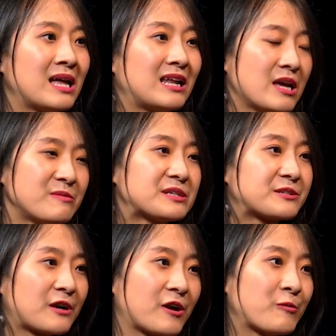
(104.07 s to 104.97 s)
let me
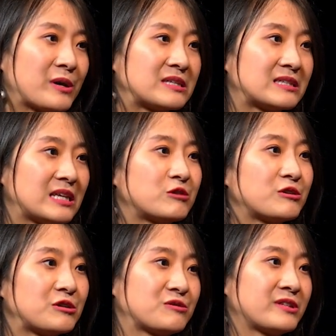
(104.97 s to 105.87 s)
start with
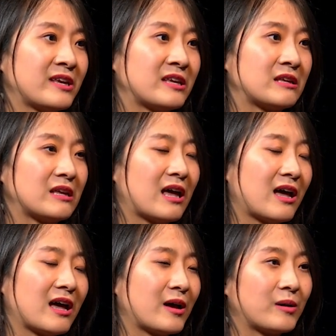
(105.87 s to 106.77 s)
introducing
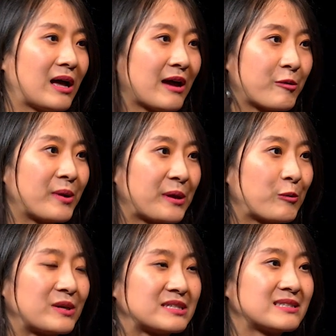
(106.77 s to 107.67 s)
everybody
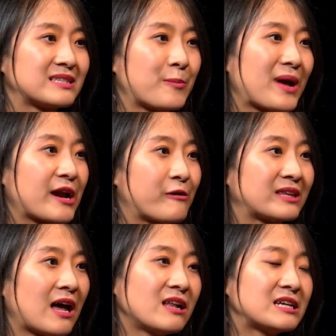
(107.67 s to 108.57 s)
with some background
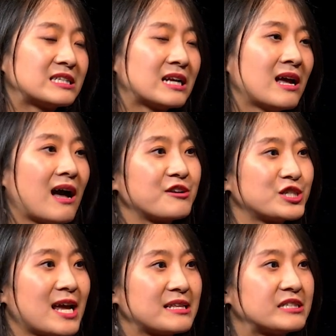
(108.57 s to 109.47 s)
knowledge on
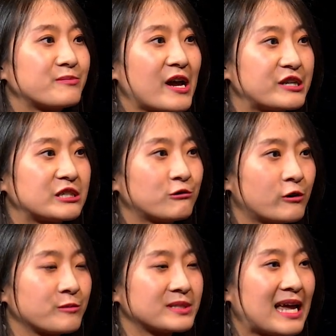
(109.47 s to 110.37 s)
Chinese marriage
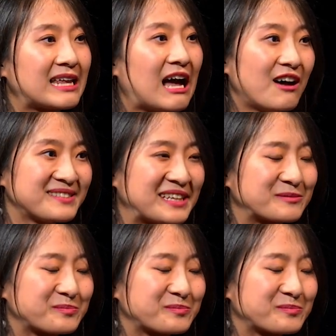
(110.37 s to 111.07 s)
norms and housing.